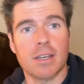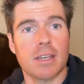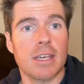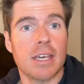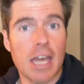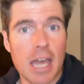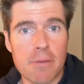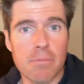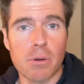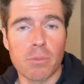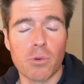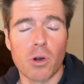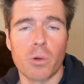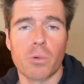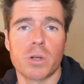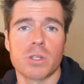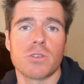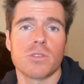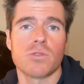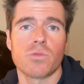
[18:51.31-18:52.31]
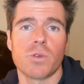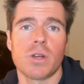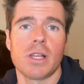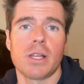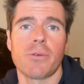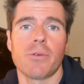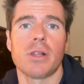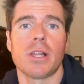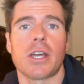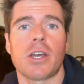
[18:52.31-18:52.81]
keep a book, which was
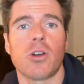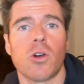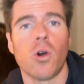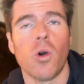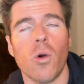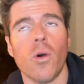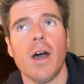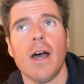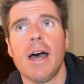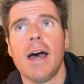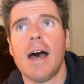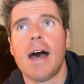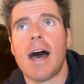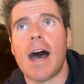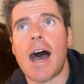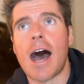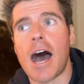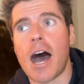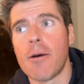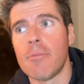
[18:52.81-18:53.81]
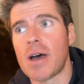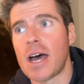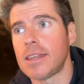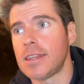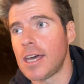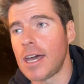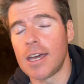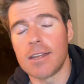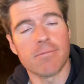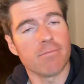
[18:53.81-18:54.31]
really, really cool. And
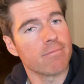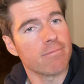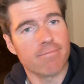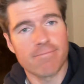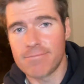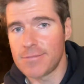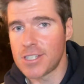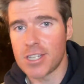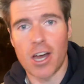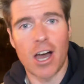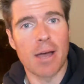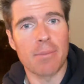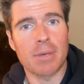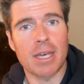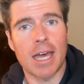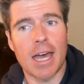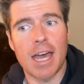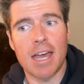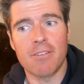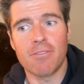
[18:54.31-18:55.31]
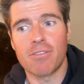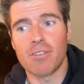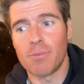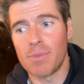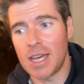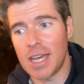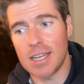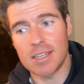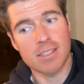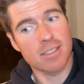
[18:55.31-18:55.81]
then time came for
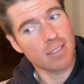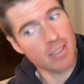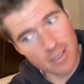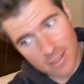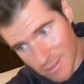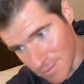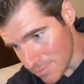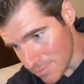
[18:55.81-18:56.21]
me to